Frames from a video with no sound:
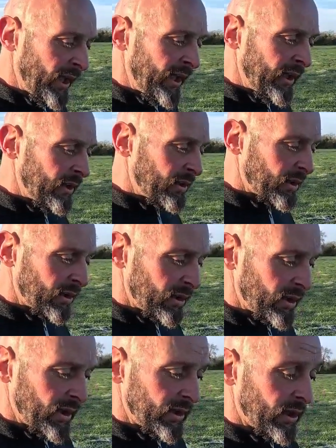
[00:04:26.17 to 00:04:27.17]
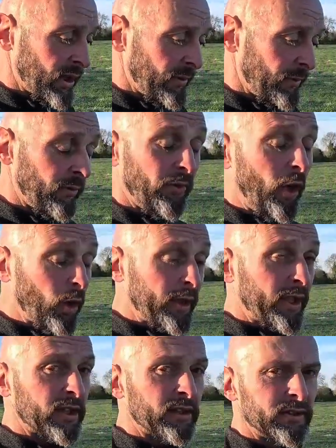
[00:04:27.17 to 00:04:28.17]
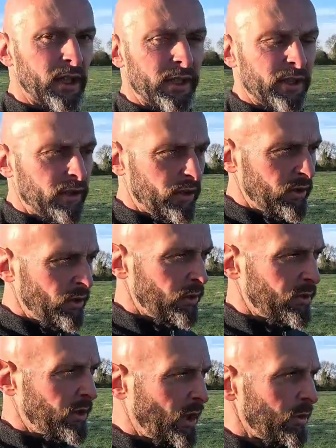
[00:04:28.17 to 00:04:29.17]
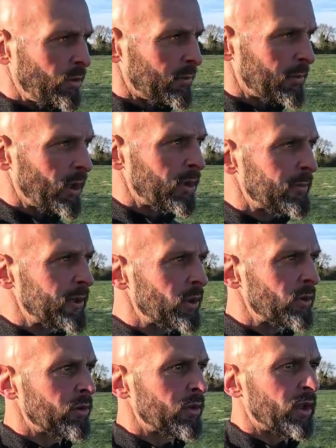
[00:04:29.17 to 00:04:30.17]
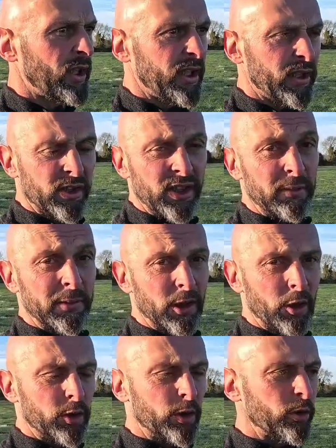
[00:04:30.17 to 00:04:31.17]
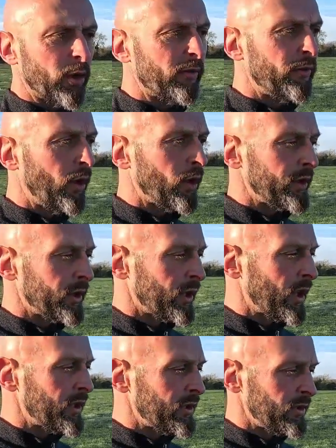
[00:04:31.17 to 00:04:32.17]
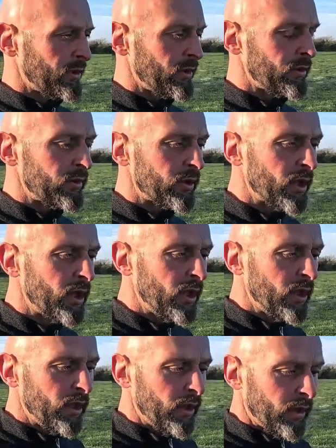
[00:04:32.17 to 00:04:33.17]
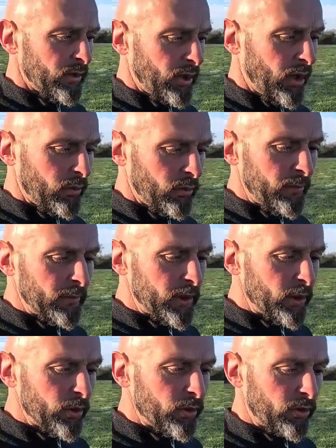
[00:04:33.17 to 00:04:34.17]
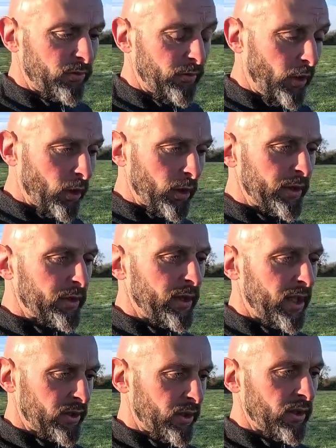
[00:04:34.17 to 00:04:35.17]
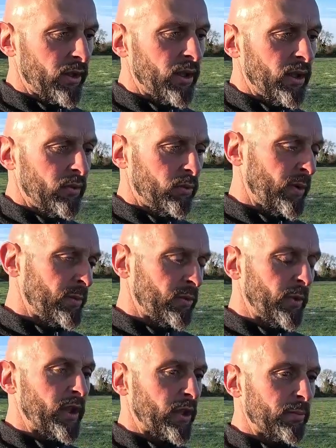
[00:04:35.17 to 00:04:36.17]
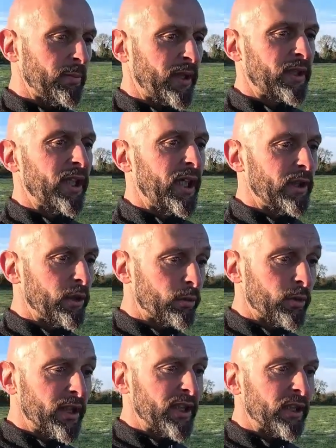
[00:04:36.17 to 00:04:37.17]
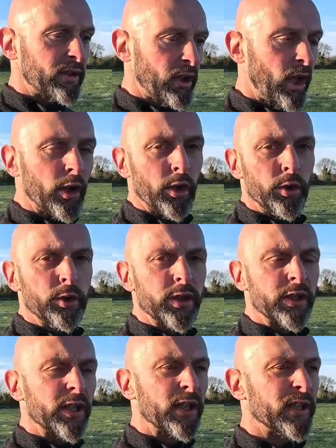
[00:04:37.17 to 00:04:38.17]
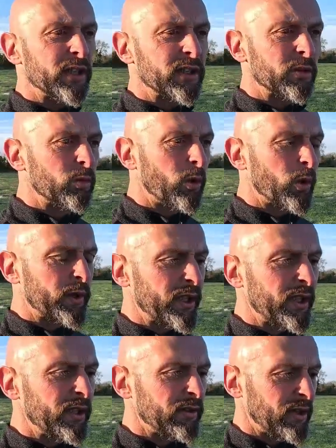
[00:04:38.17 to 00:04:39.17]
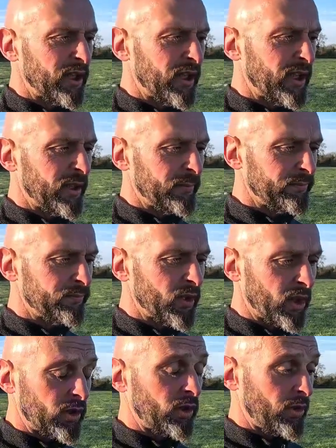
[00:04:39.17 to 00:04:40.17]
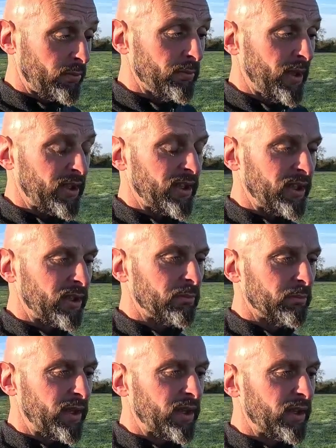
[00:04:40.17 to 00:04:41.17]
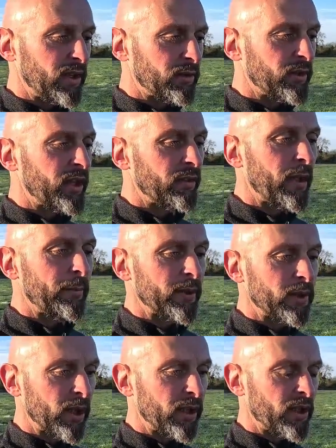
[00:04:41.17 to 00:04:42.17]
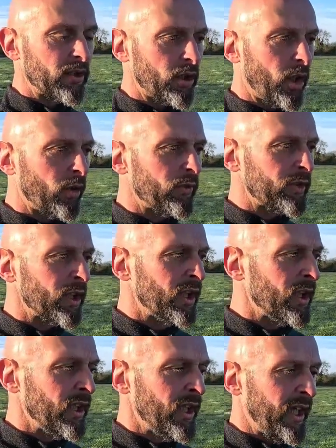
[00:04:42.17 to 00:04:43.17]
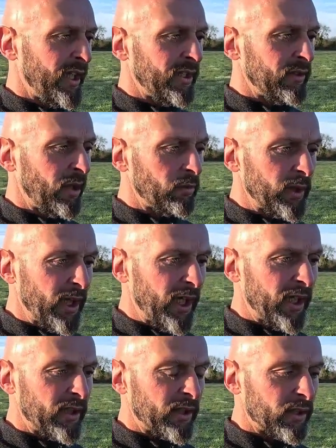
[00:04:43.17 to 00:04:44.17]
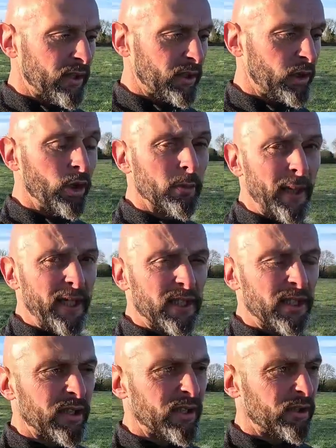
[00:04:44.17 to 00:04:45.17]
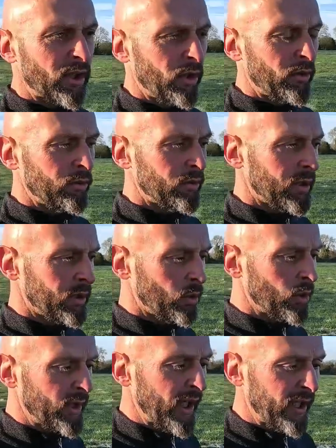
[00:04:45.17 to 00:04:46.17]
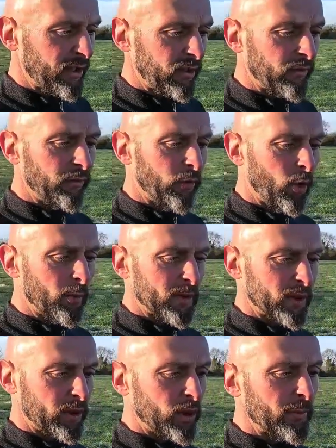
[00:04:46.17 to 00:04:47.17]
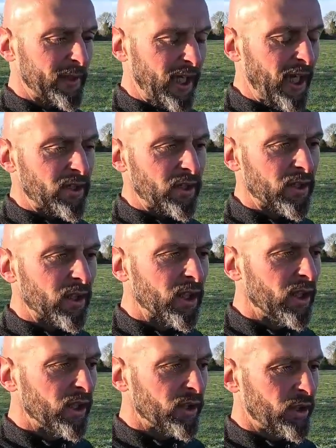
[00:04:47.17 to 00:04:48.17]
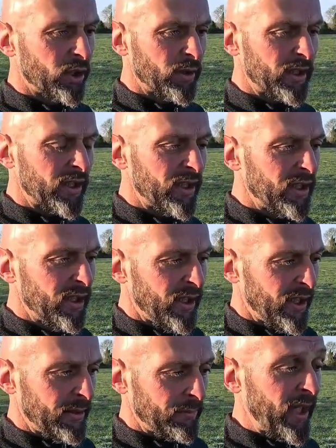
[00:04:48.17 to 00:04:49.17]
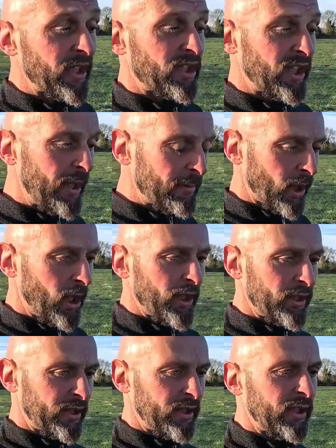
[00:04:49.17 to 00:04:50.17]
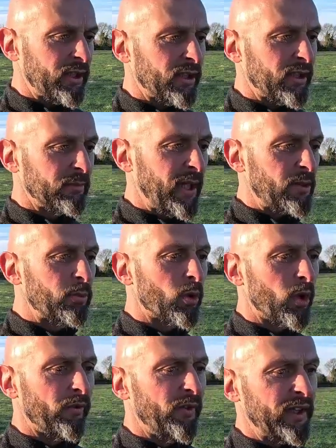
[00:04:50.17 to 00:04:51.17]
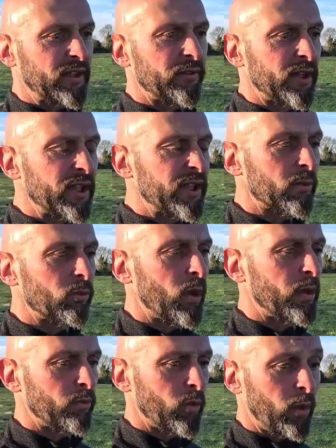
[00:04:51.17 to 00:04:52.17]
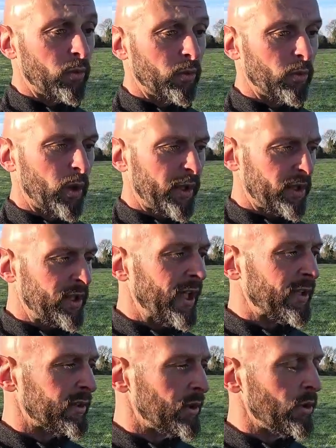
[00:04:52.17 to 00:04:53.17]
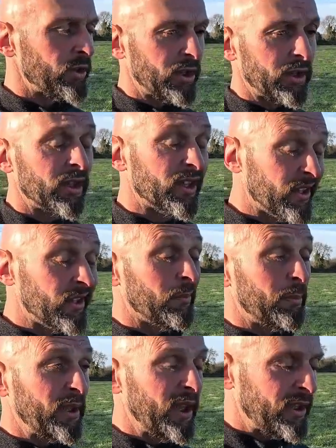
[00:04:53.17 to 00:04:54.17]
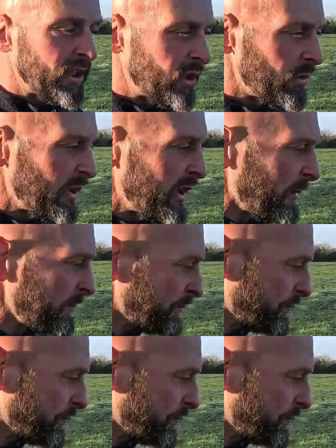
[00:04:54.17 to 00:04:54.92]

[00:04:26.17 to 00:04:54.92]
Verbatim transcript: and uh, foliar nitrogen use so I'm going to be doing uh, a segment or two on foliar nitrogen use so when we use foliar as in we, we just mix our urea diluted into water. Um, it's just mixing, mixing urea up until it dissolves. And, and we add a humate, so an organic form, a humic acid to it. Um, that stabilizes it much more effectively than what, what, what is done using protected urea.